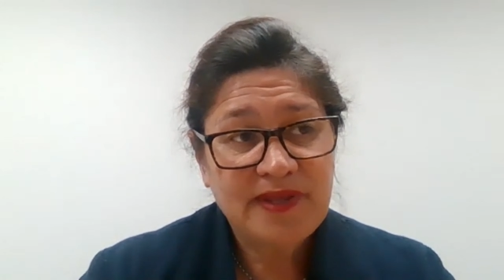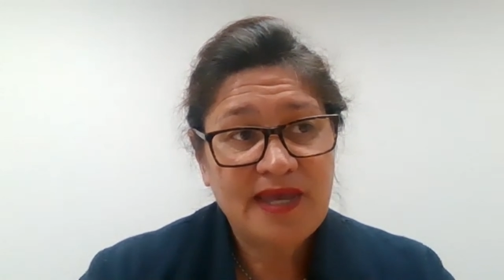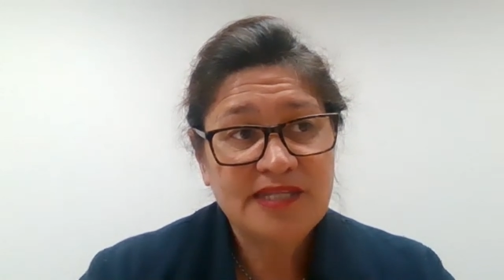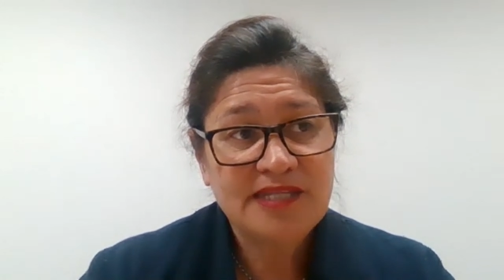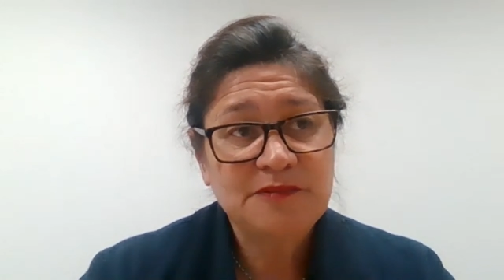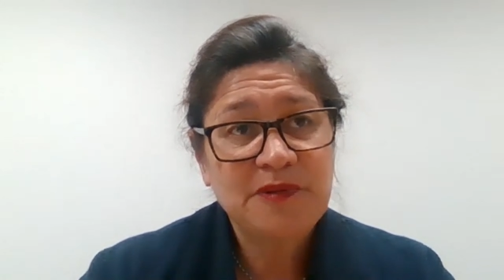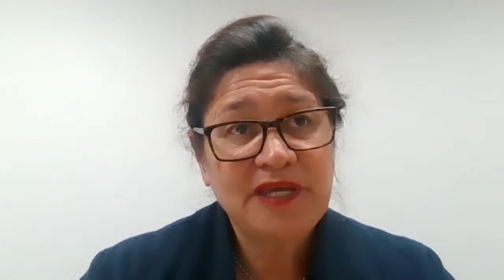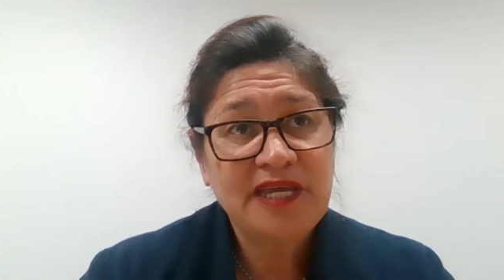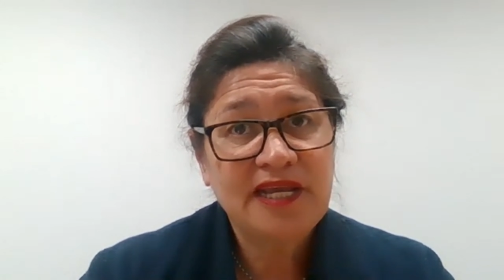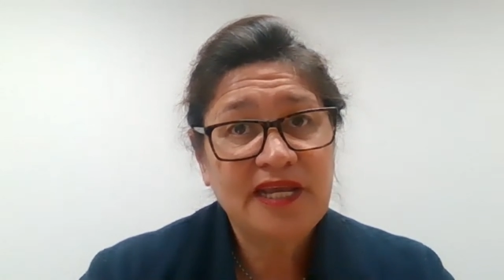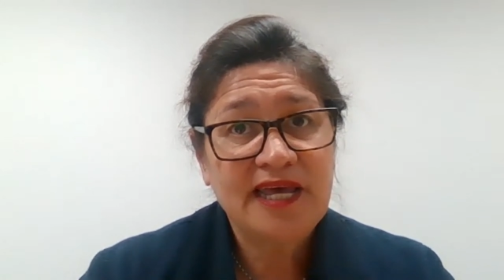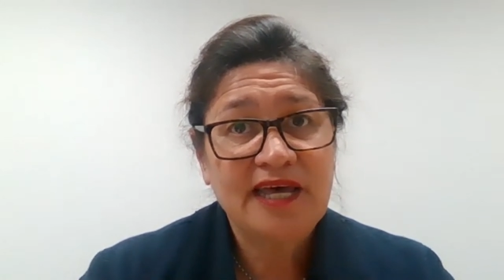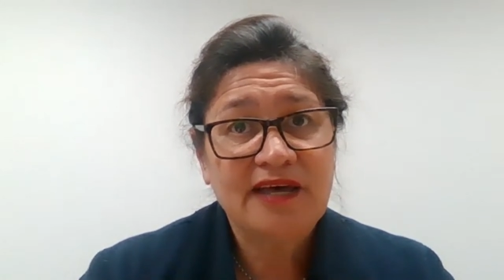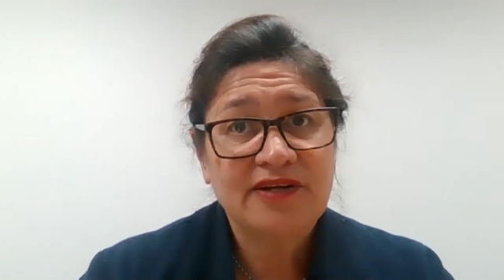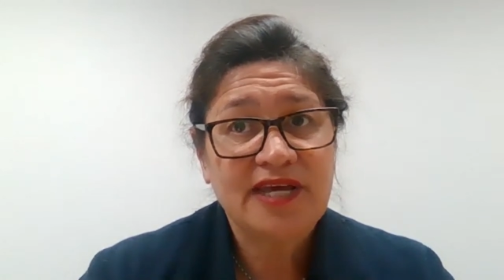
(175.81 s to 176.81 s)
and speaking
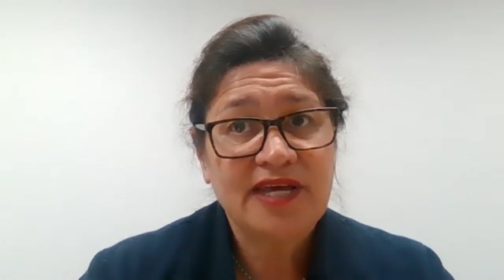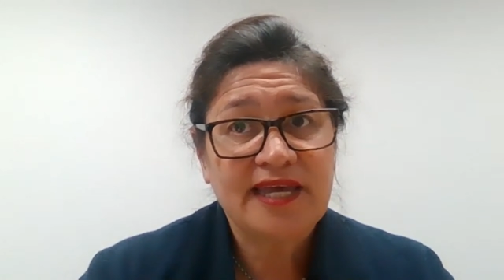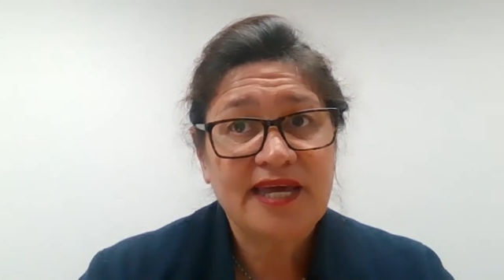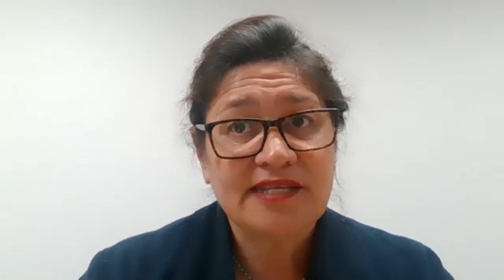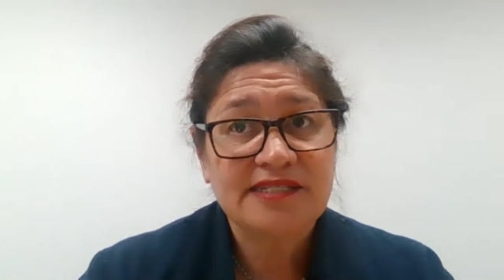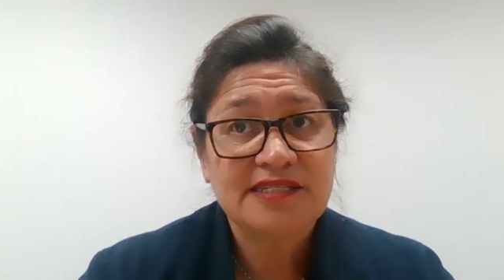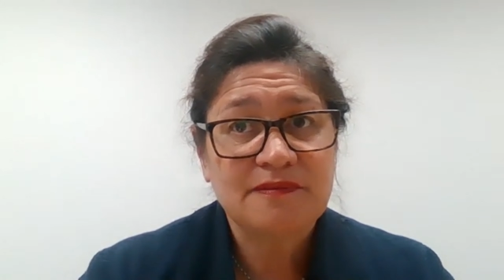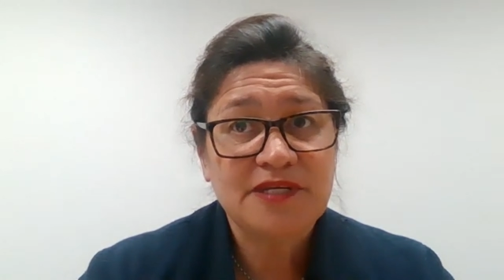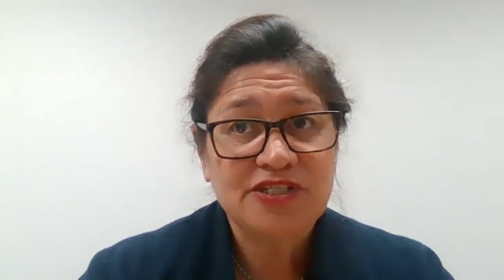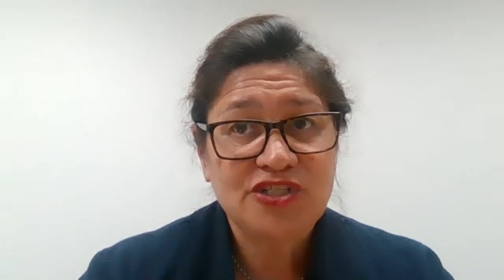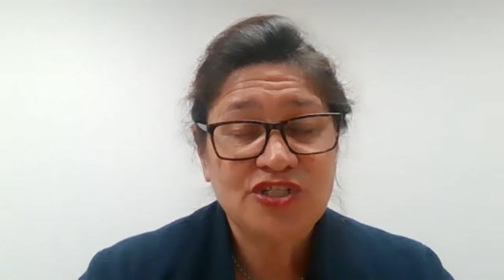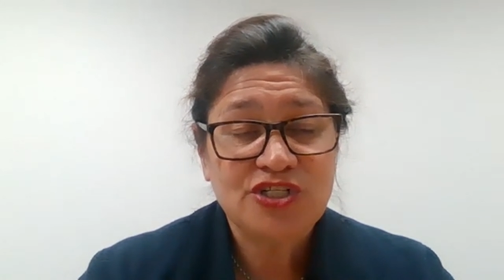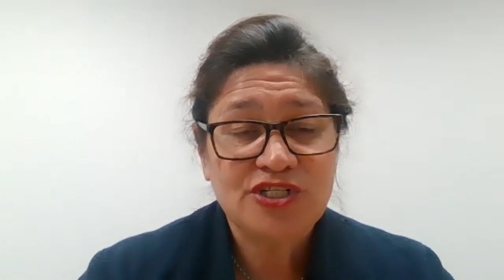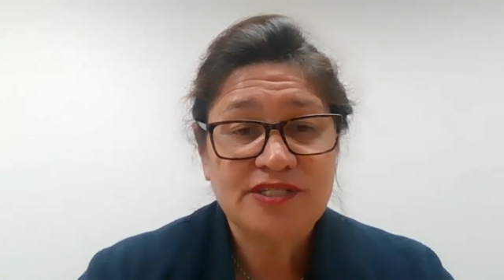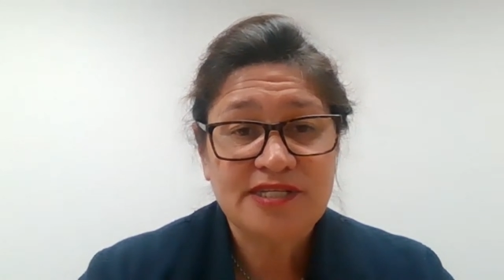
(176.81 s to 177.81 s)
out against the
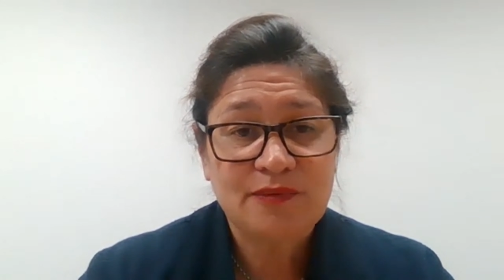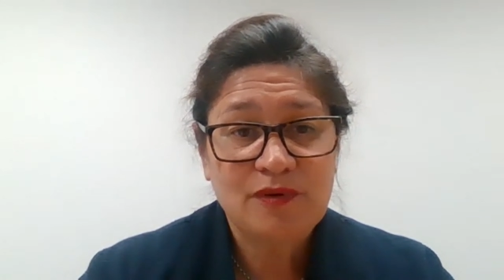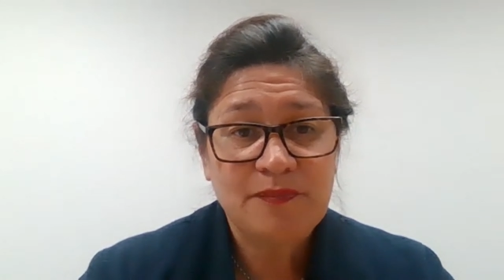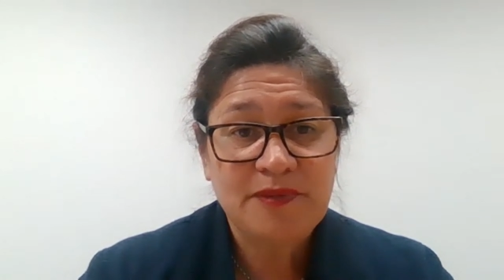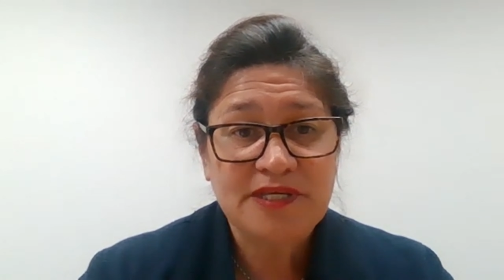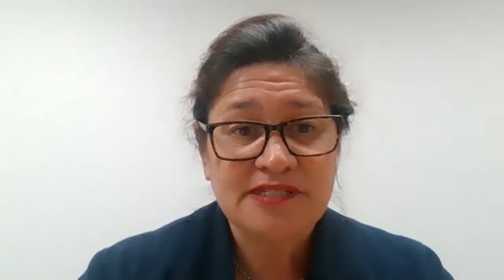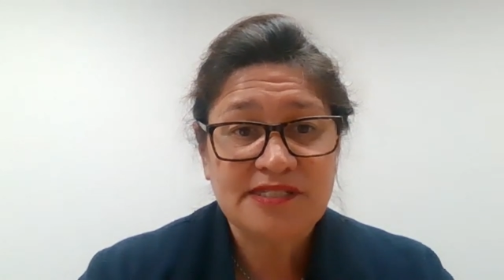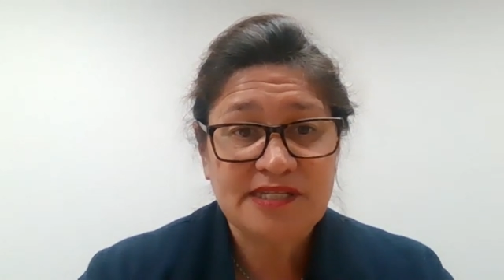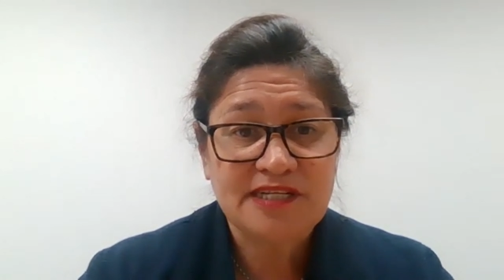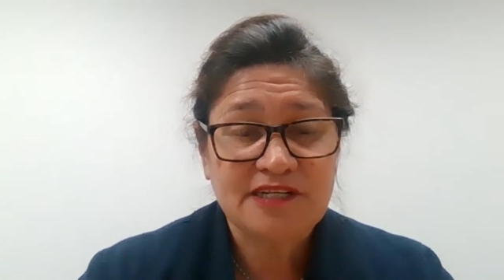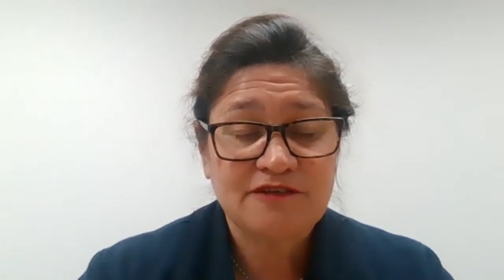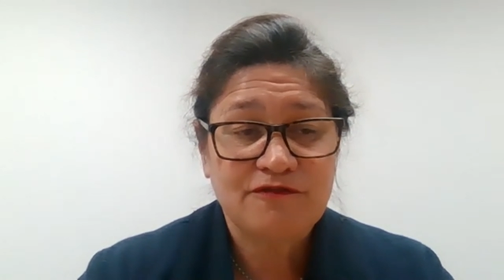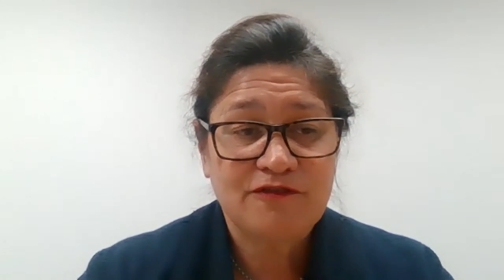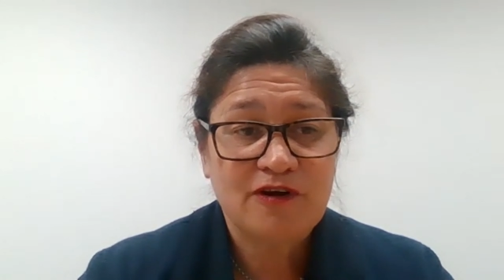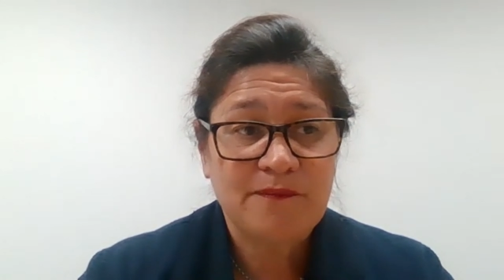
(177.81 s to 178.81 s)
messages that were being
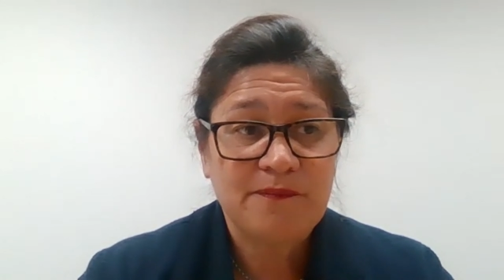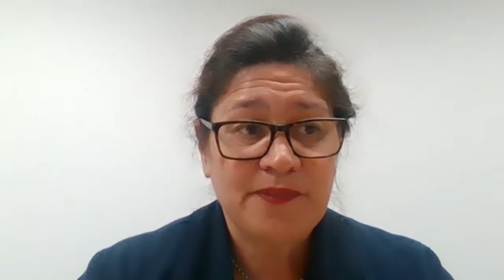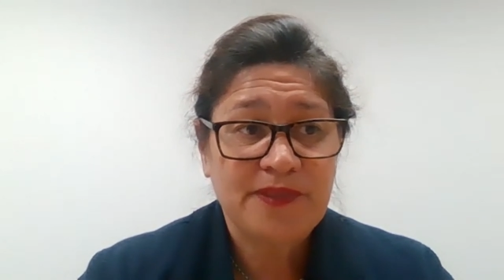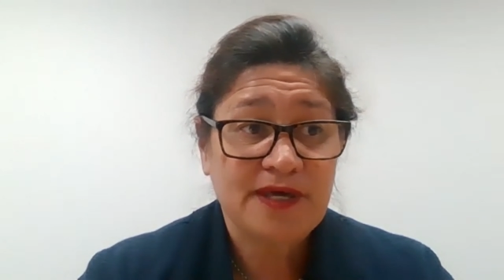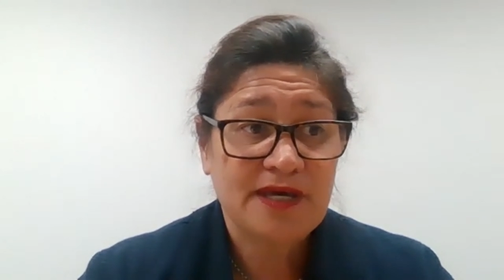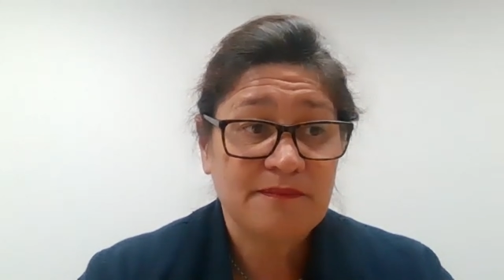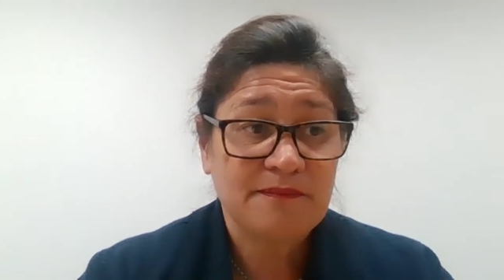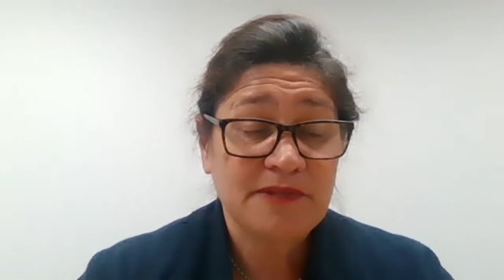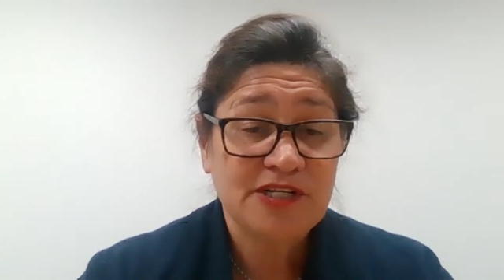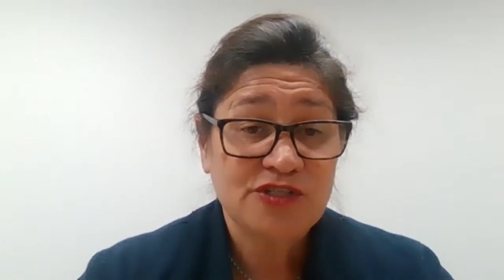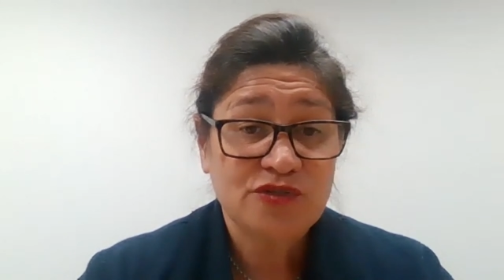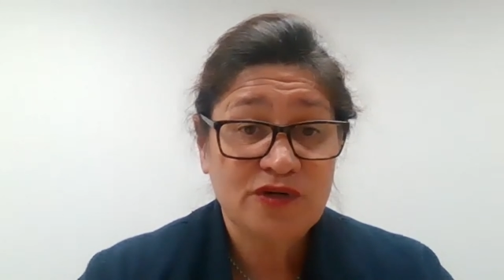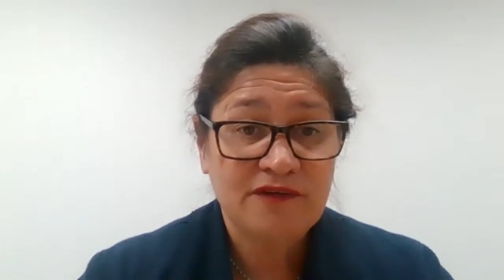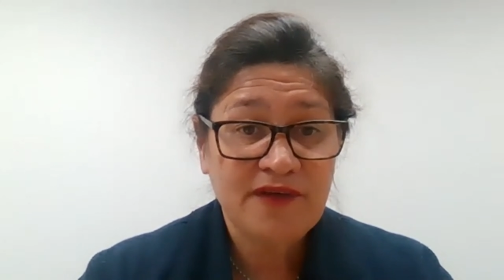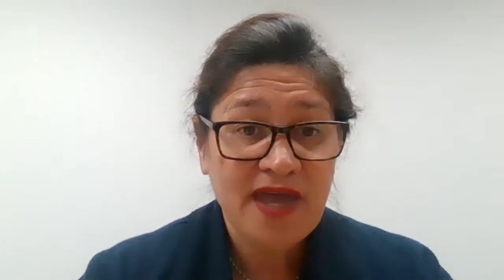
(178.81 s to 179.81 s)
sent from the
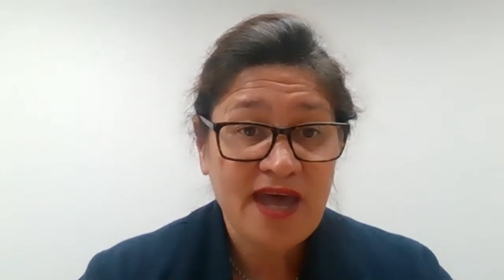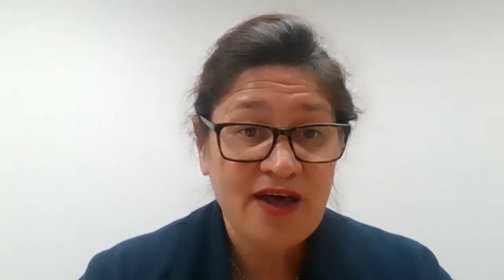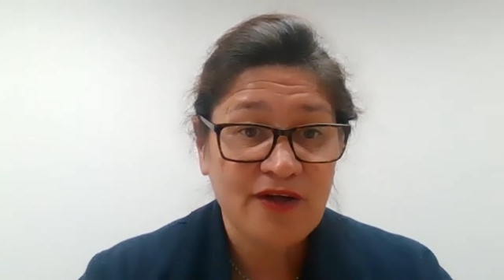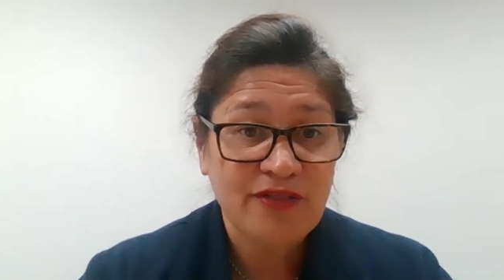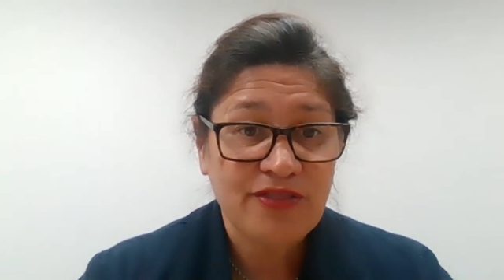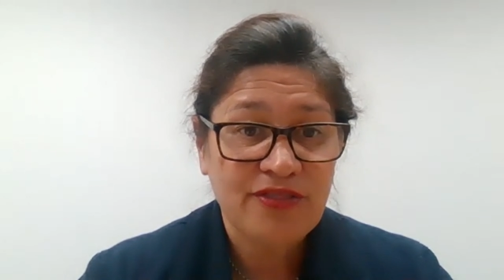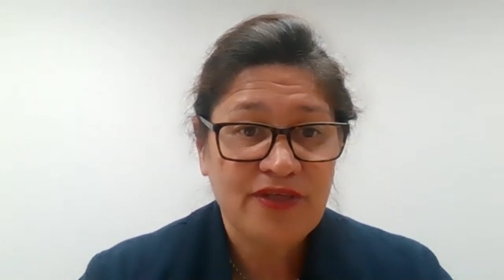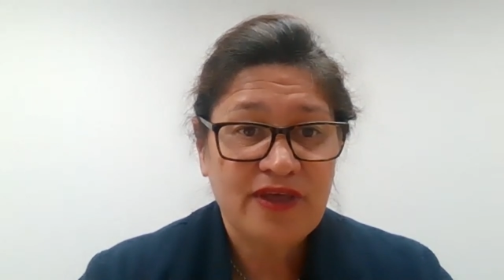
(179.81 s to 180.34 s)
Ministry of Health